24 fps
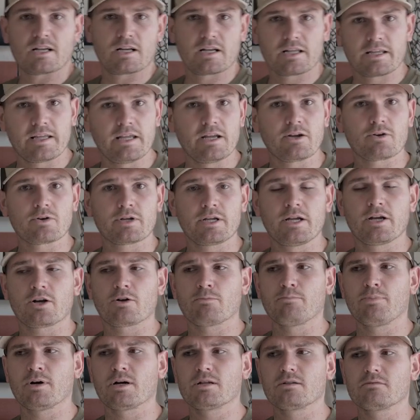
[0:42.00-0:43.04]
I have a ton of gear
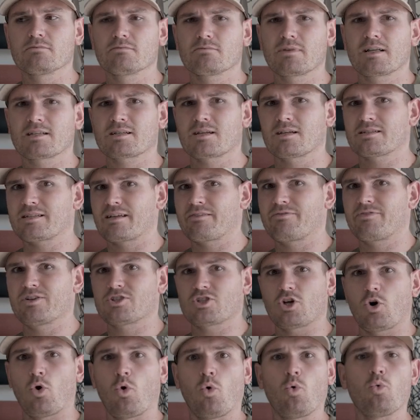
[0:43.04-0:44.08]
here, but that's because I
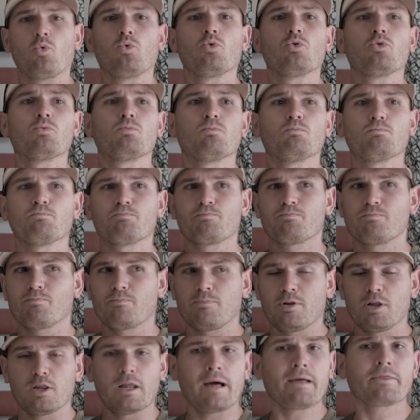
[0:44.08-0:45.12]
fish a whole
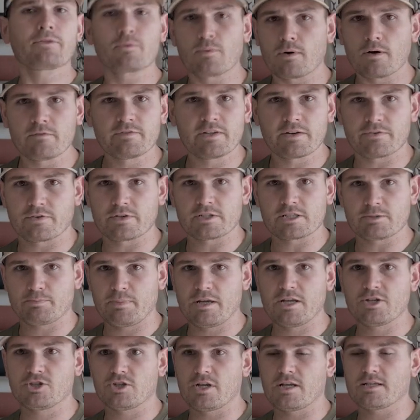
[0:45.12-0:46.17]
plethora of different
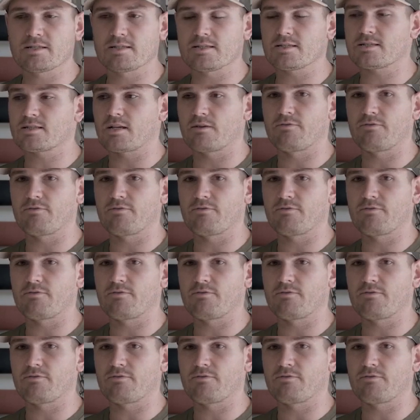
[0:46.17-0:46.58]
species